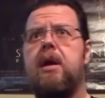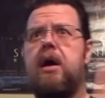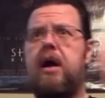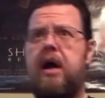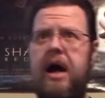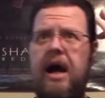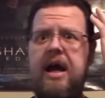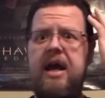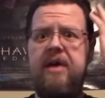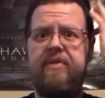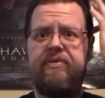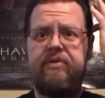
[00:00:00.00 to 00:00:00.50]

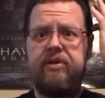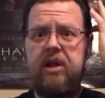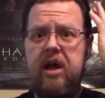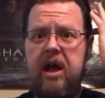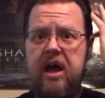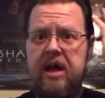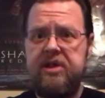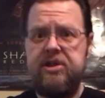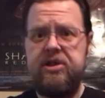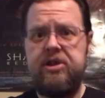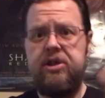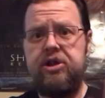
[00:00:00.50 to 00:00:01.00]
I have
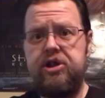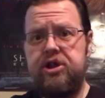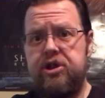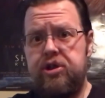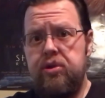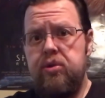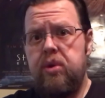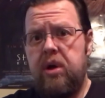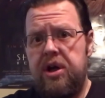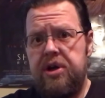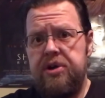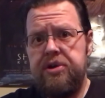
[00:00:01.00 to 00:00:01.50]
lost
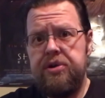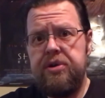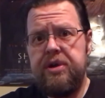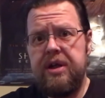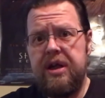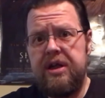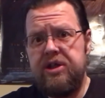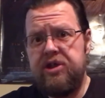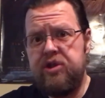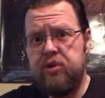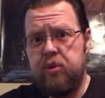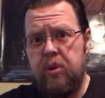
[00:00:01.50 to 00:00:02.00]

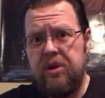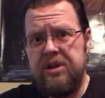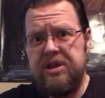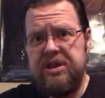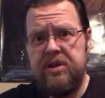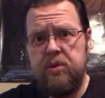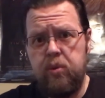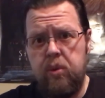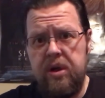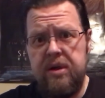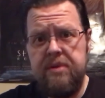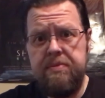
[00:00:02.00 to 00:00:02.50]

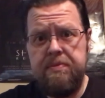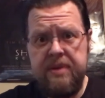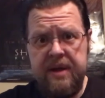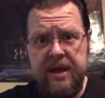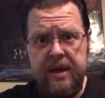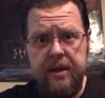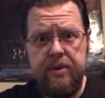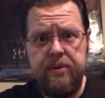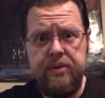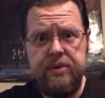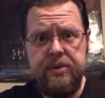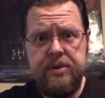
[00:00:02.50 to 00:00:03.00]
221
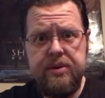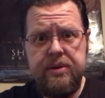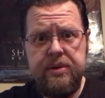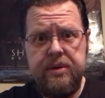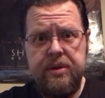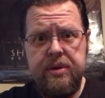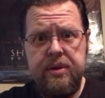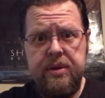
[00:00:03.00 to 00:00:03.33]
pounds.